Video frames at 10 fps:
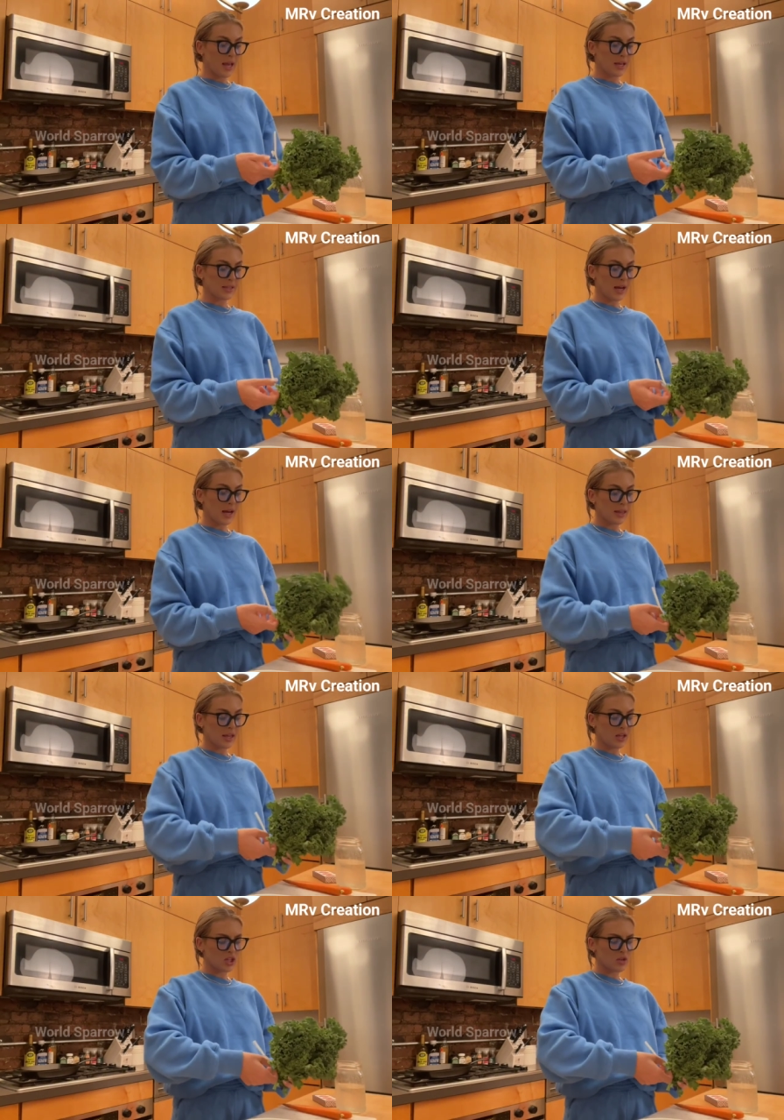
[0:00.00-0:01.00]
And
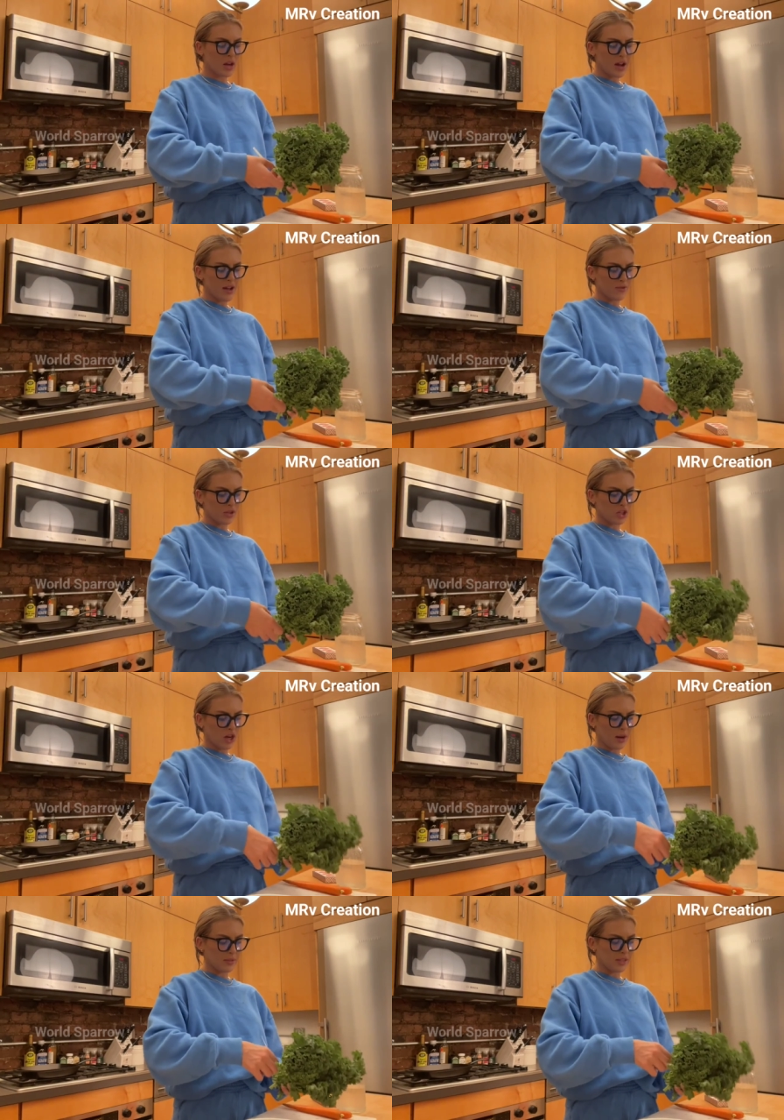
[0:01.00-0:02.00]
the issue that I have with
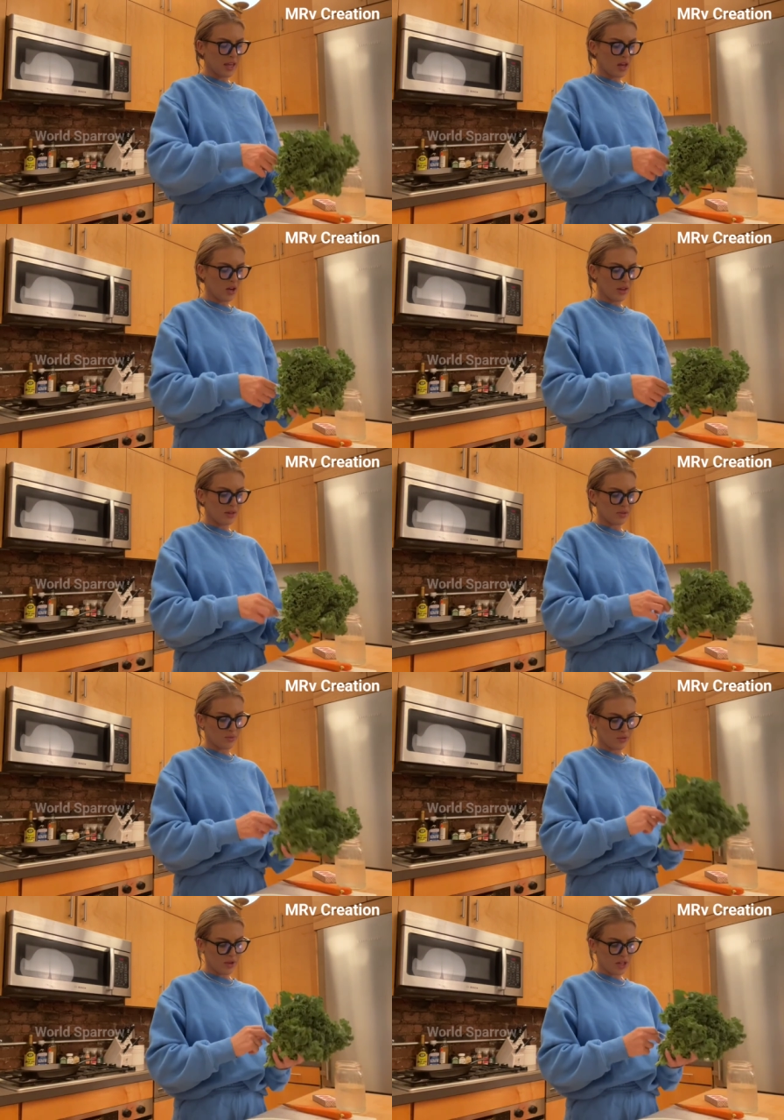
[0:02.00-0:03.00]
chopped kale that's
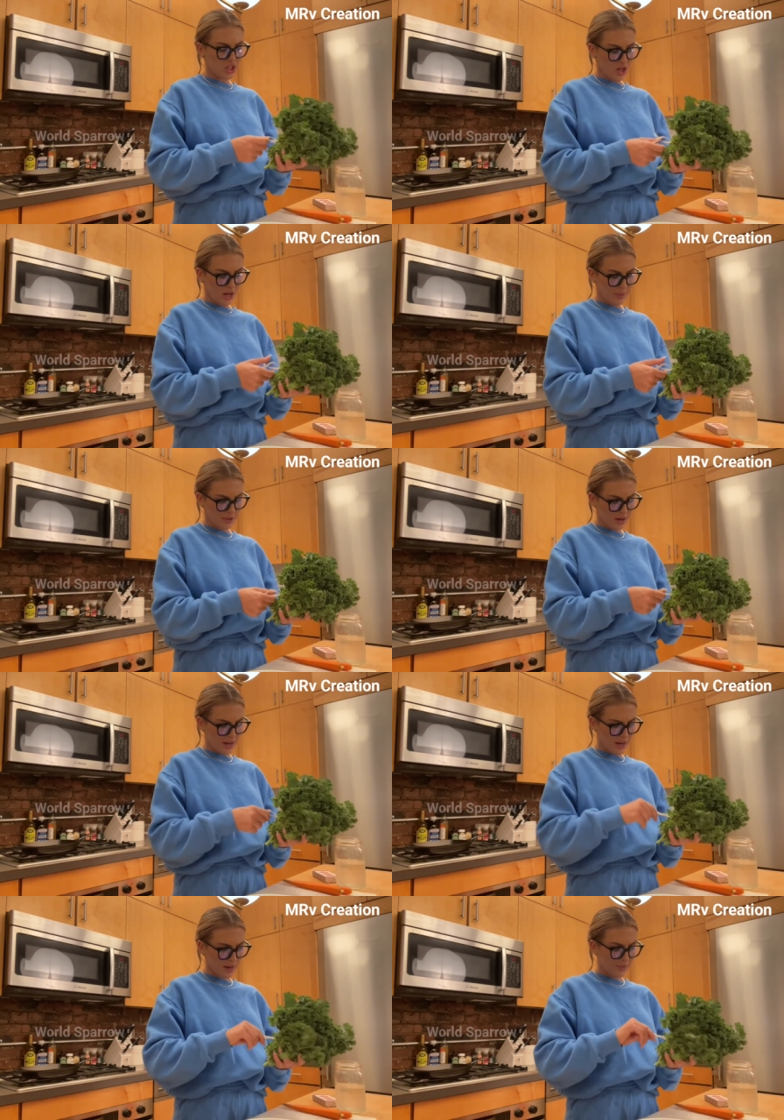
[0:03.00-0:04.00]
pre-chopped
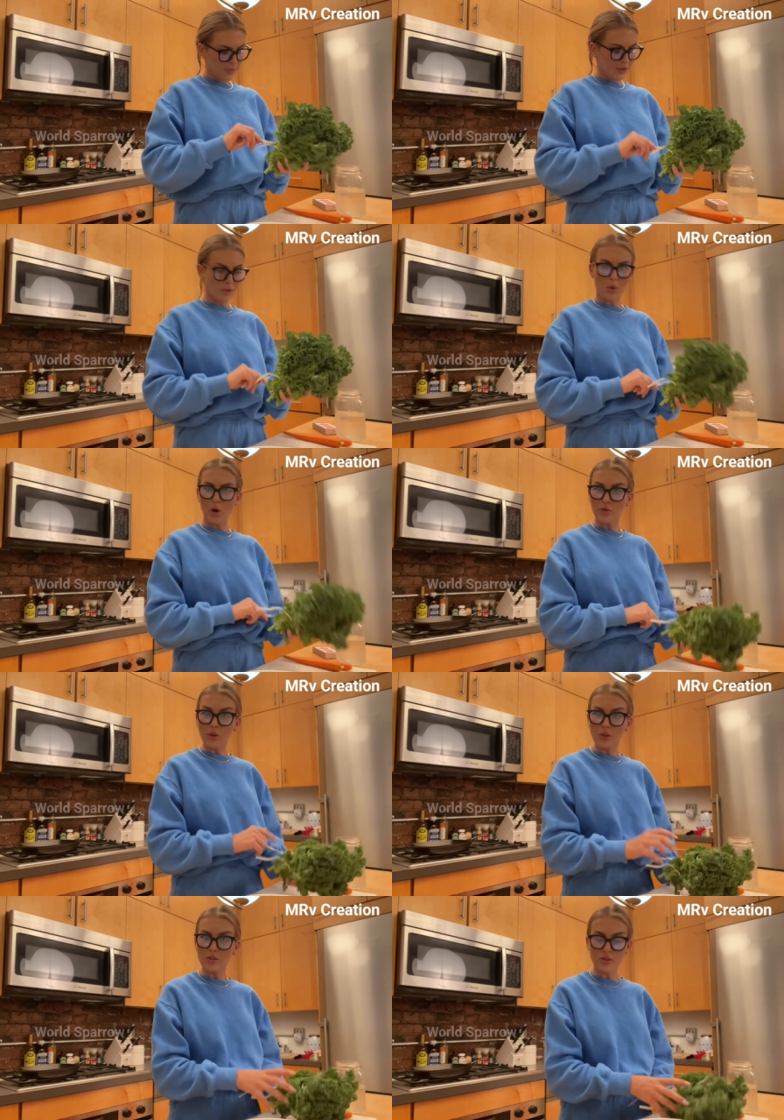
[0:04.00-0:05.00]
already from Whole
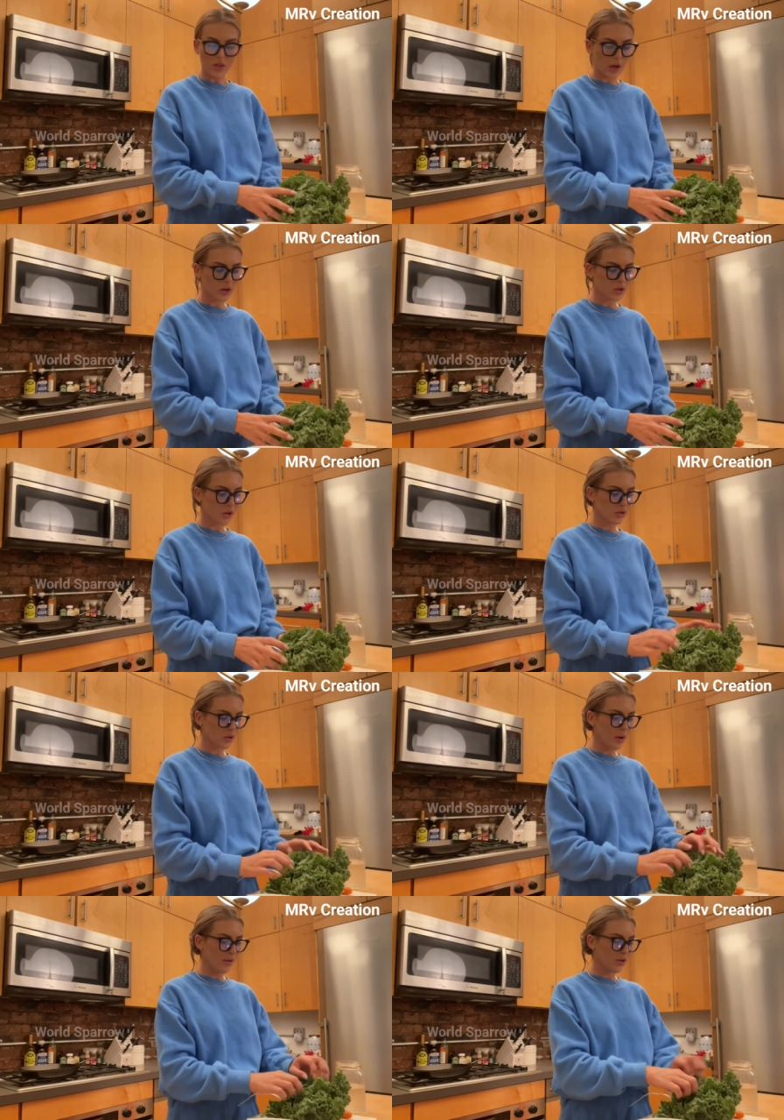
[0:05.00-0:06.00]
Foods or Trader Joe's or
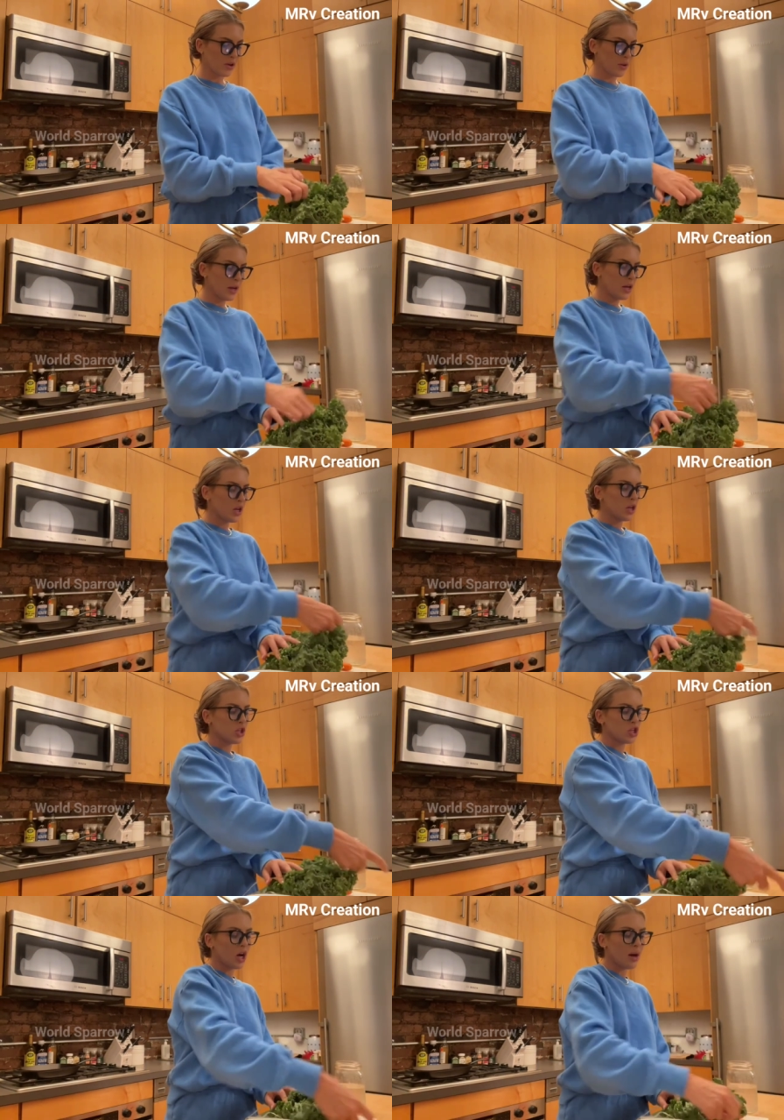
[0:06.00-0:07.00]
wherever you
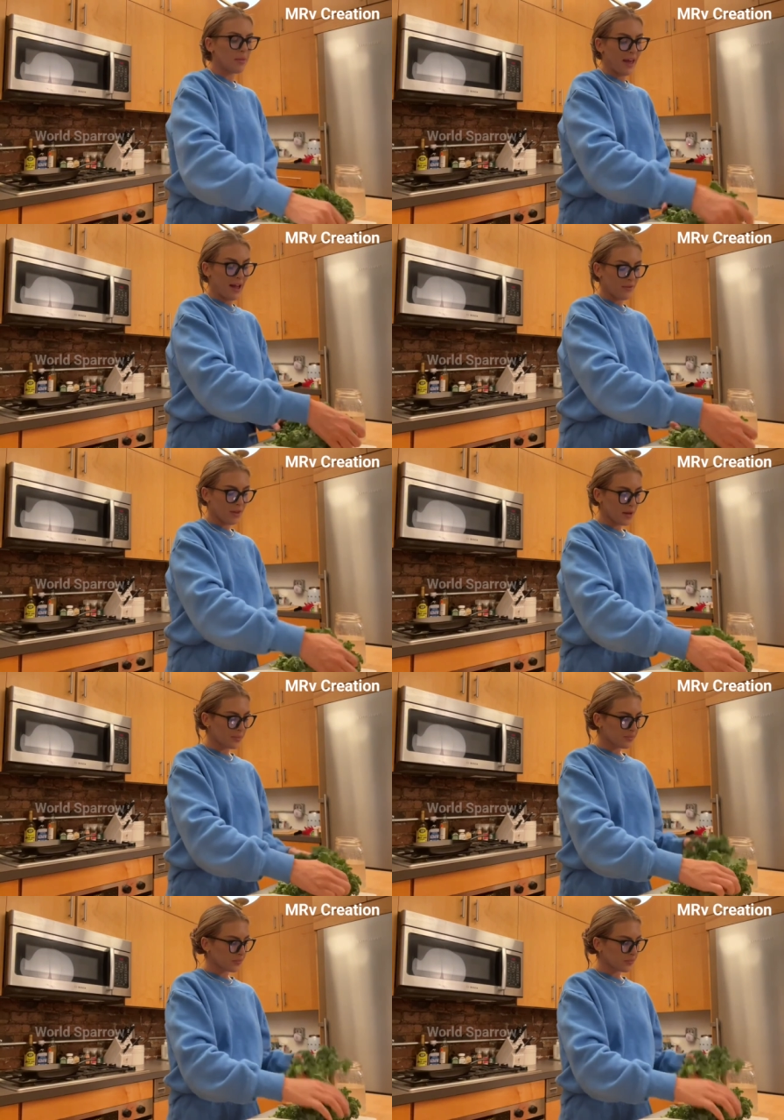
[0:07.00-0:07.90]
shop, they have them,